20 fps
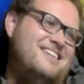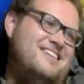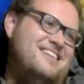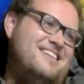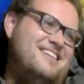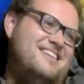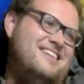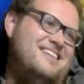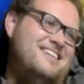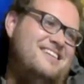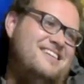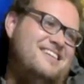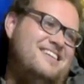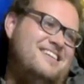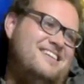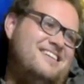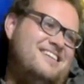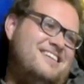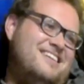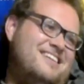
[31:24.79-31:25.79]
call, bro.
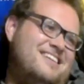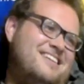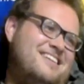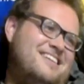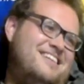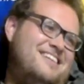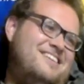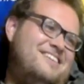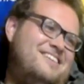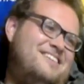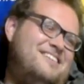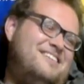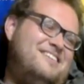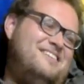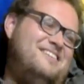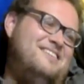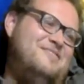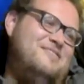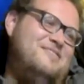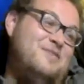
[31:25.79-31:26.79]

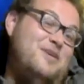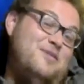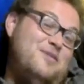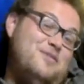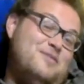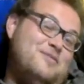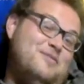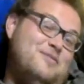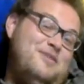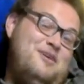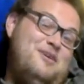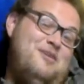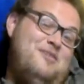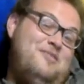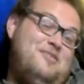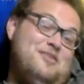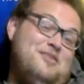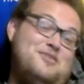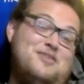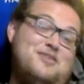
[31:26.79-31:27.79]
We used, we
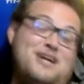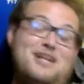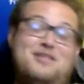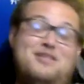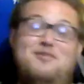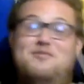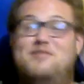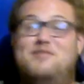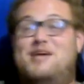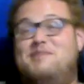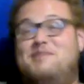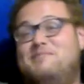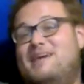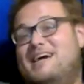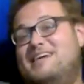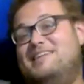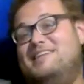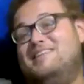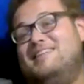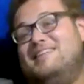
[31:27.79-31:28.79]
used to try to do that
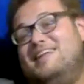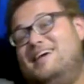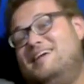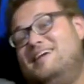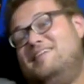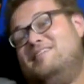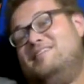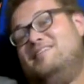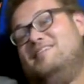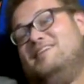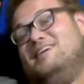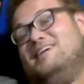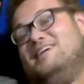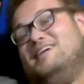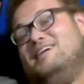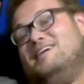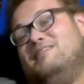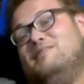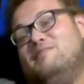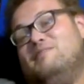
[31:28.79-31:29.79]
back in the day
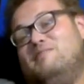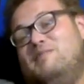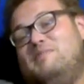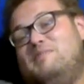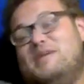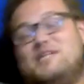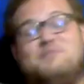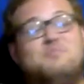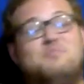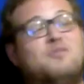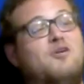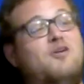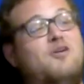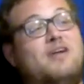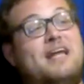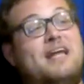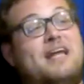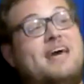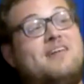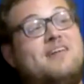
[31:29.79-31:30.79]
we pitched
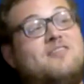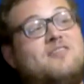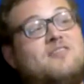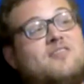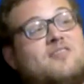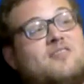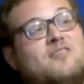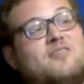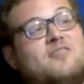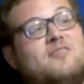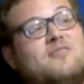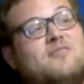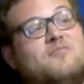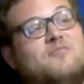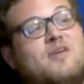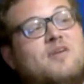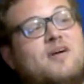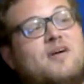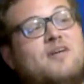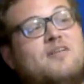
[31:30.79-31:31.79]
broad X
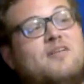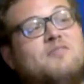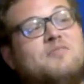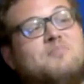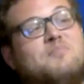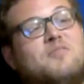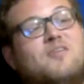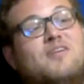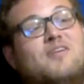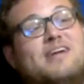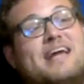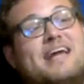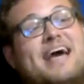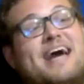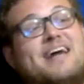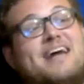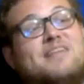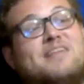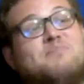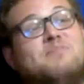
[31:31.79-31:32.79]
where it was broad
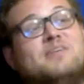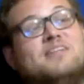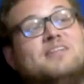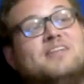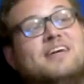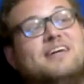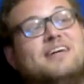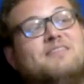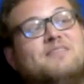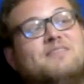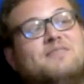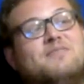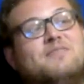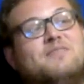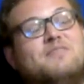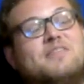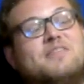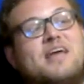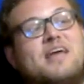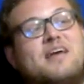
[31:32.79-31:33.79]
X, but like
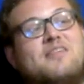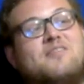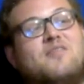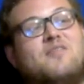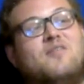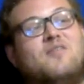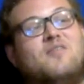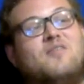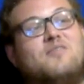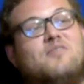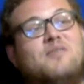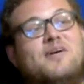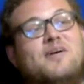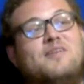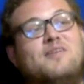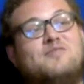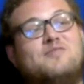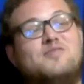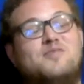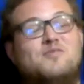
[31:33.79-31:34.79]
it was X dogs
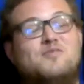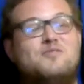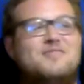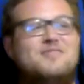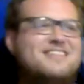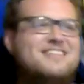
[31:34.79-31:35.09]
players too.